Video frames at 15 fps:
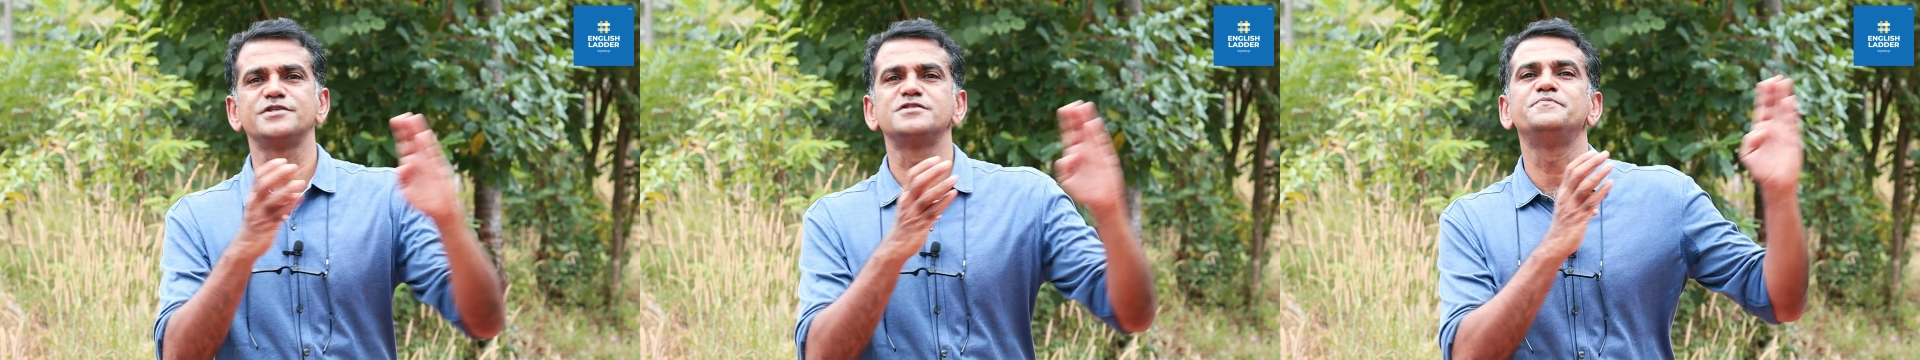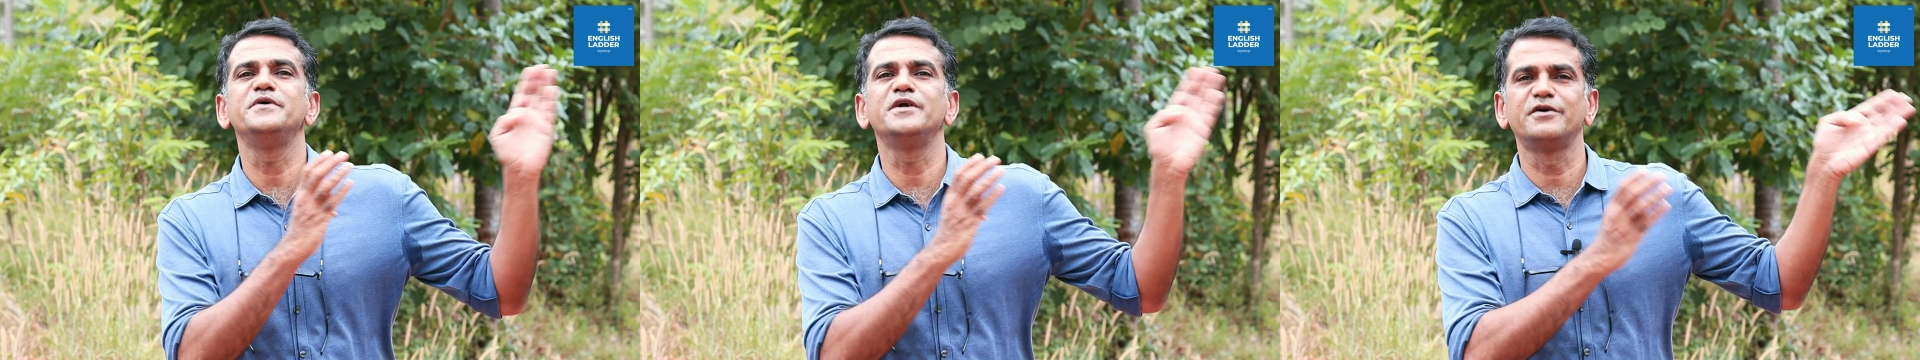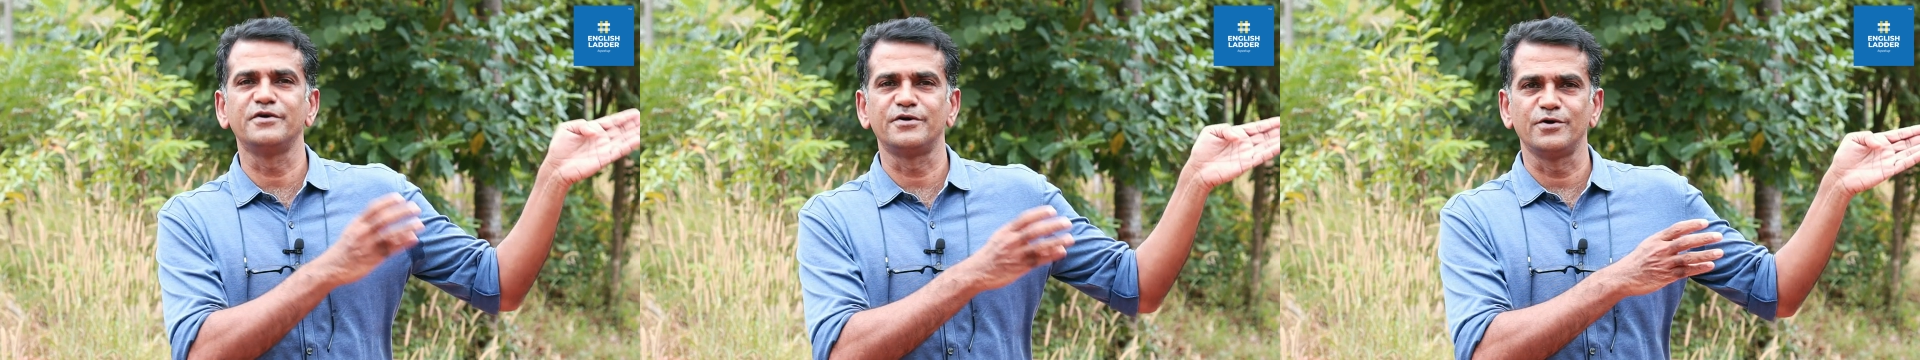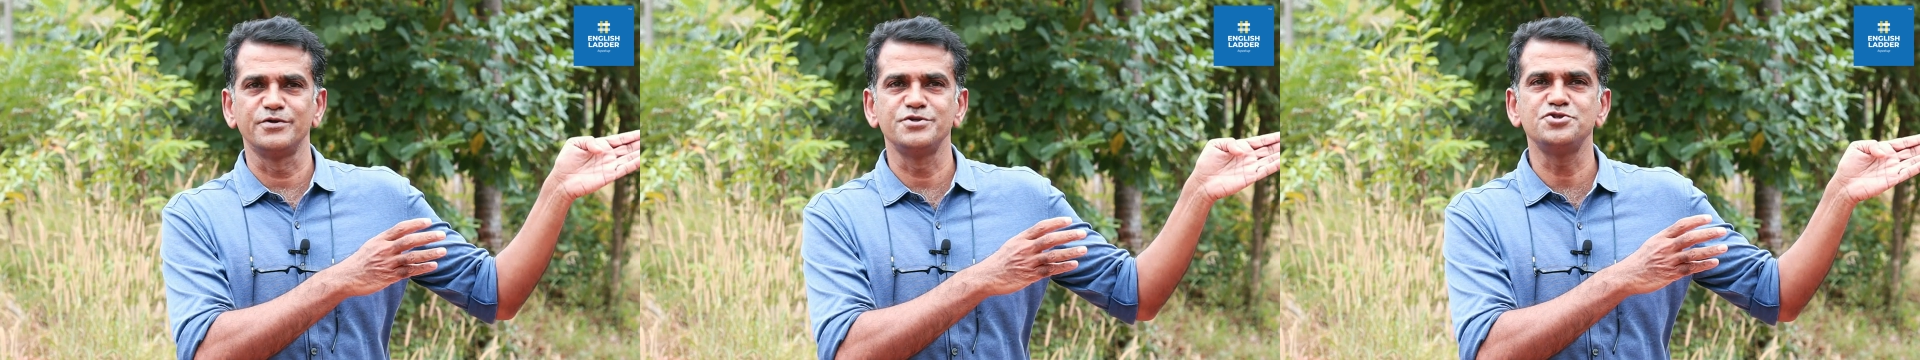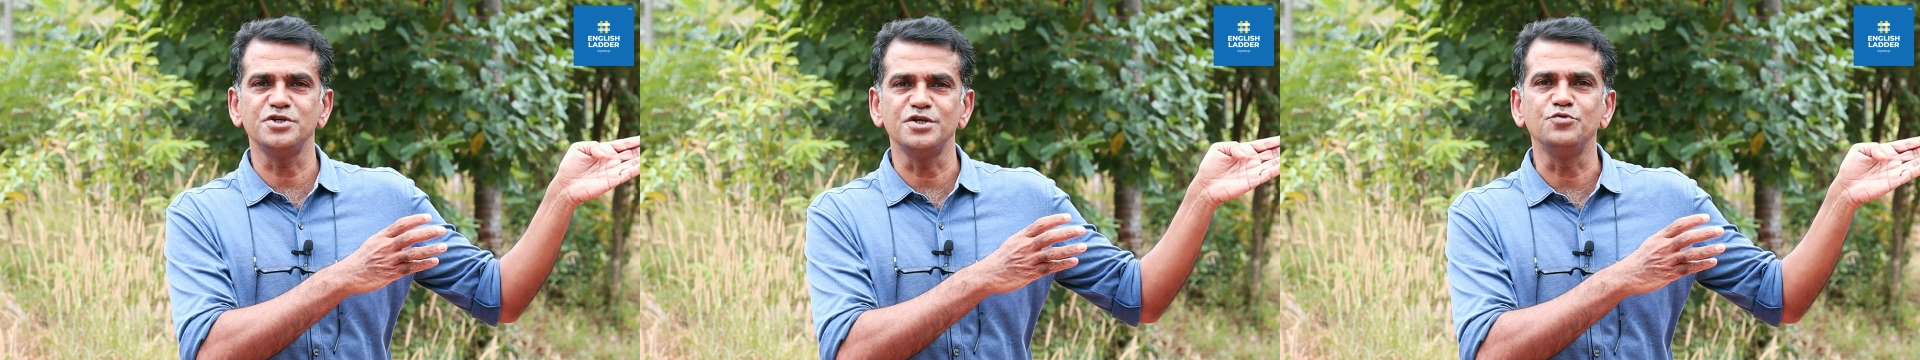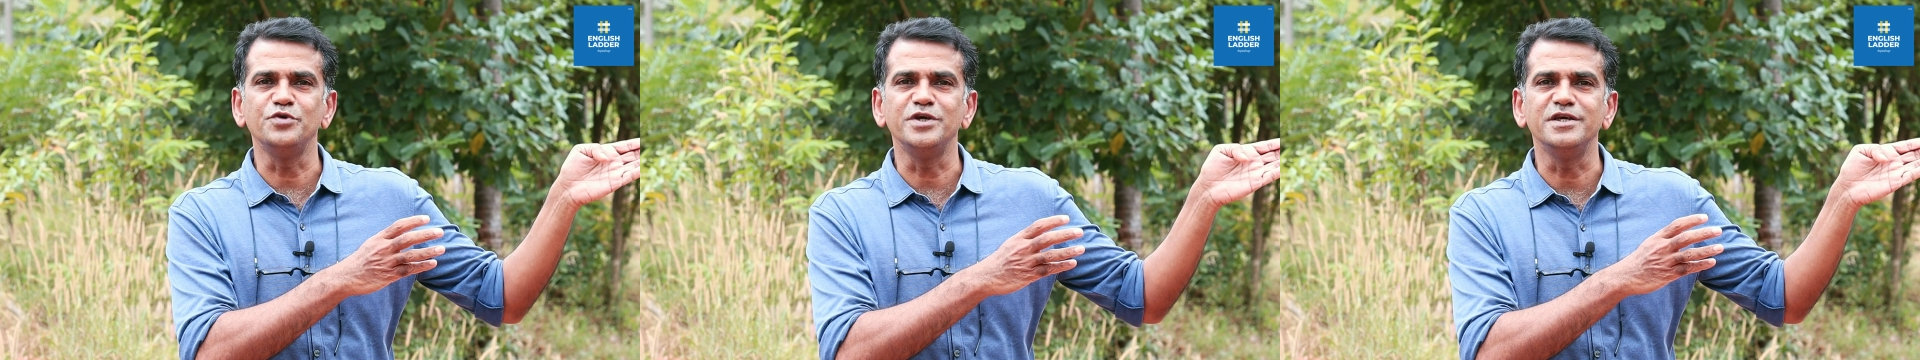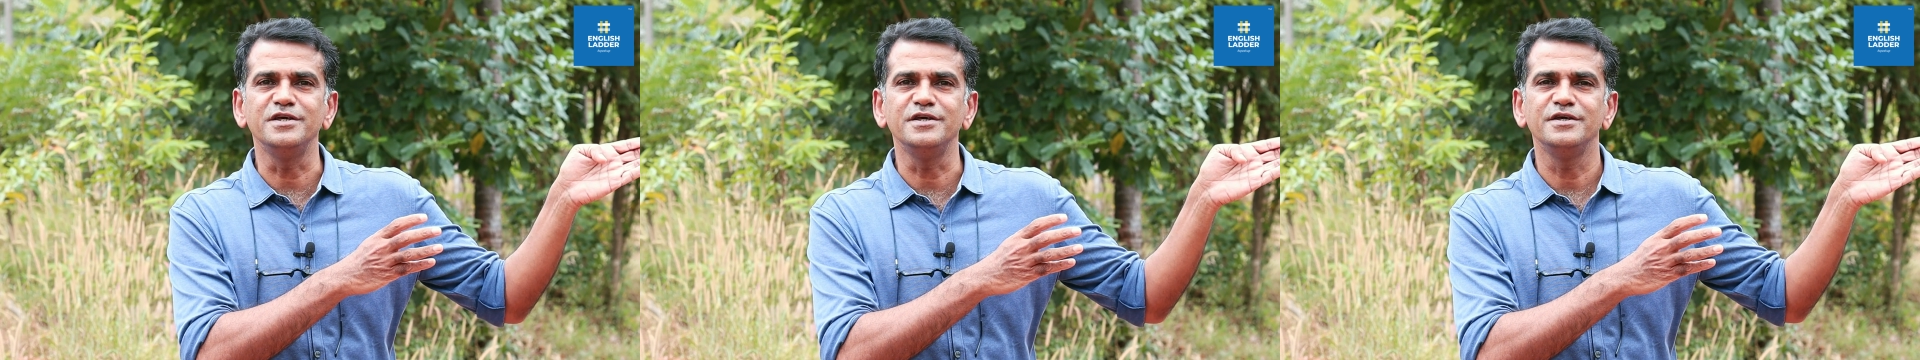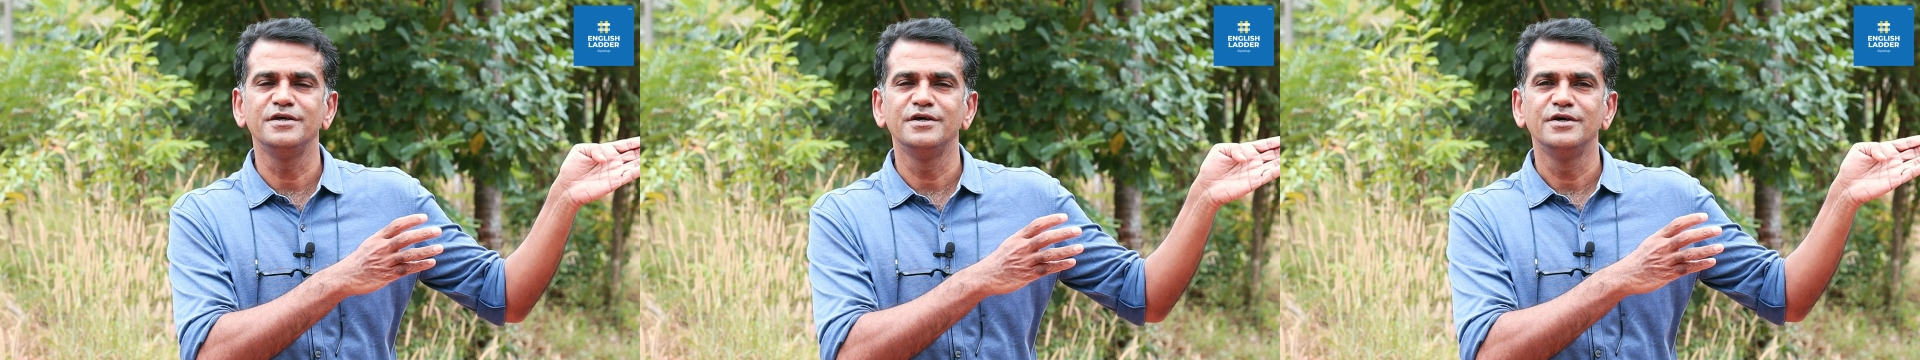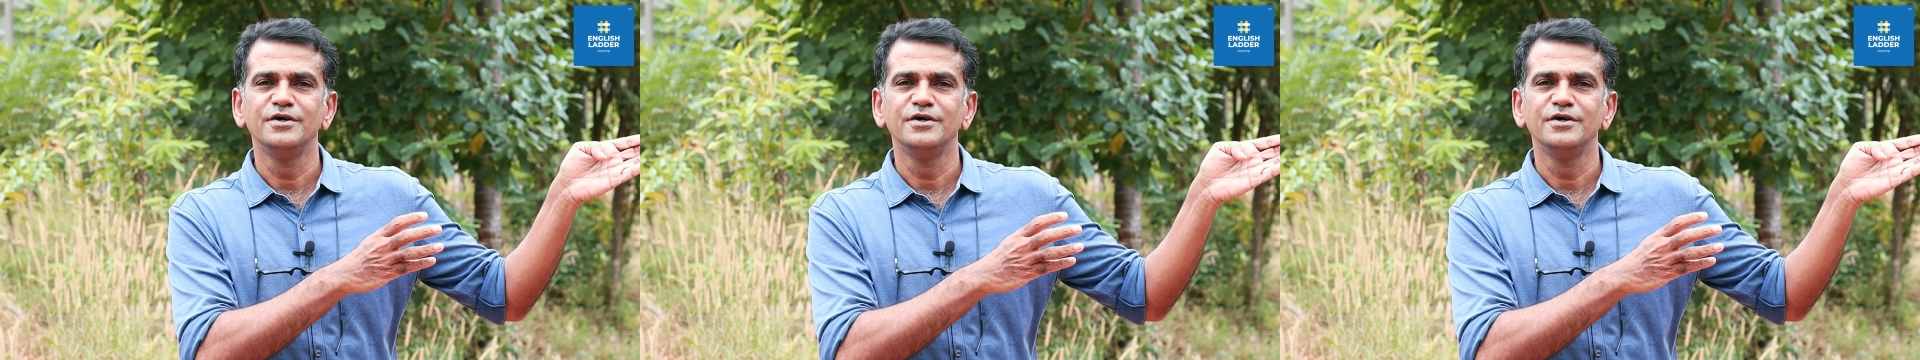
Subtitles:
a speaker on TV